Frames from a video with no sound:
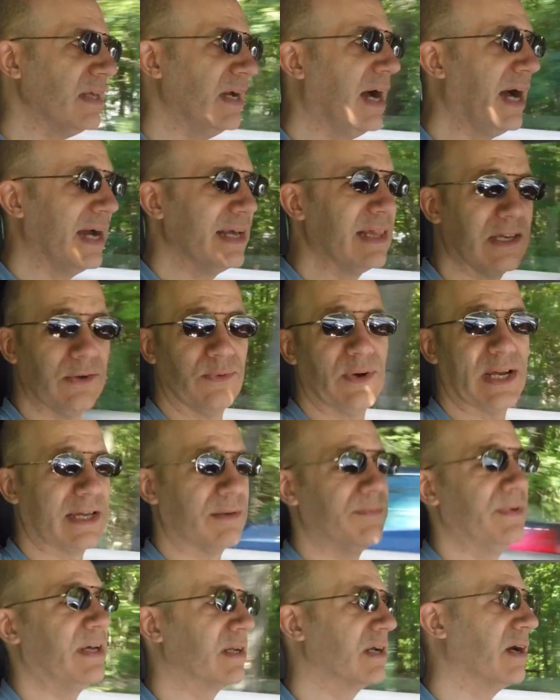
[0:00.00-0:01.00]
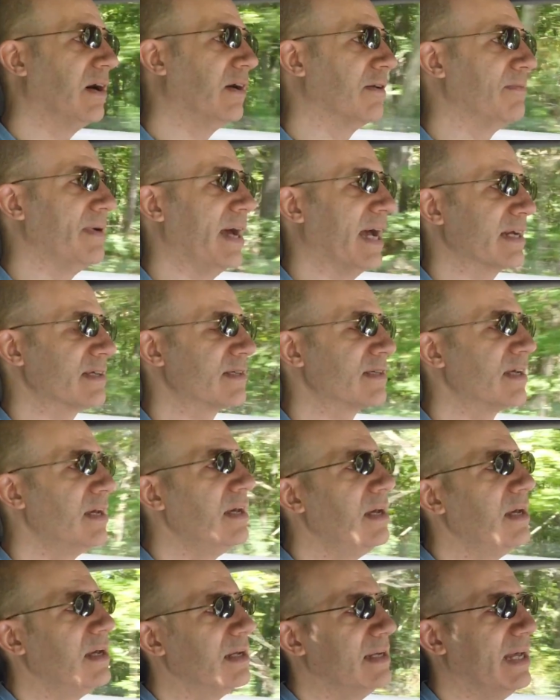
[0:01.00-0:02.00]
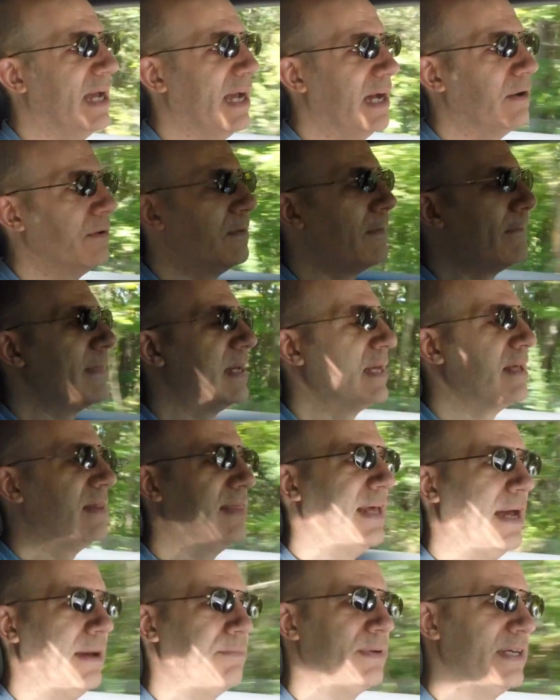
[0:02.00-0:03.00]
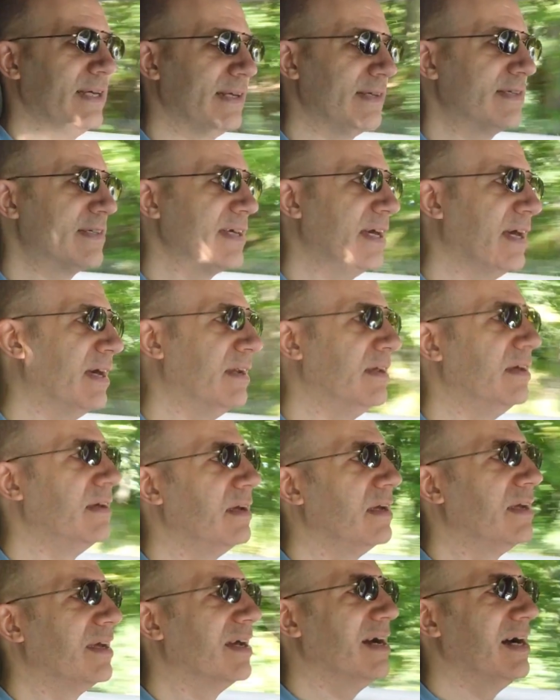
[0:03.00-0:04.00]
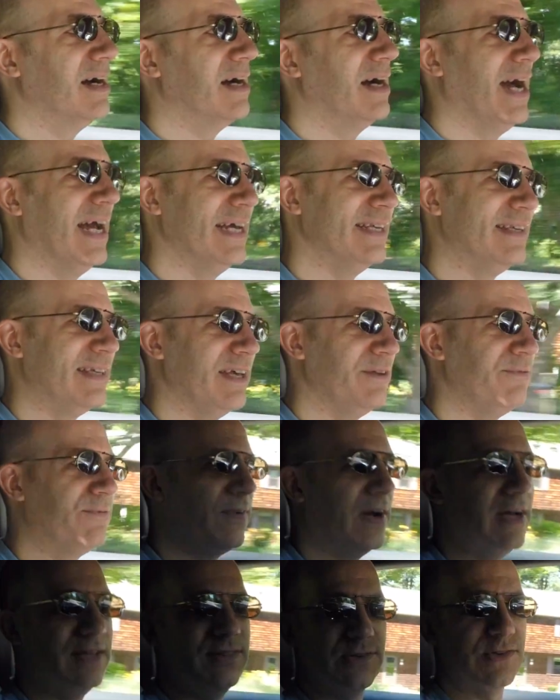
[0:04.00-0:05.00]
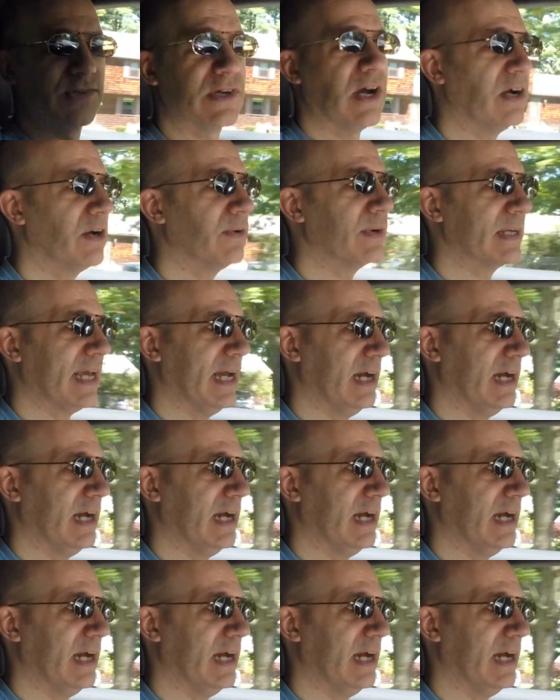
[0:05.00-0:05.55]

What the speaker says: Highly recommend CarMax. Now, that being said, I did find this car in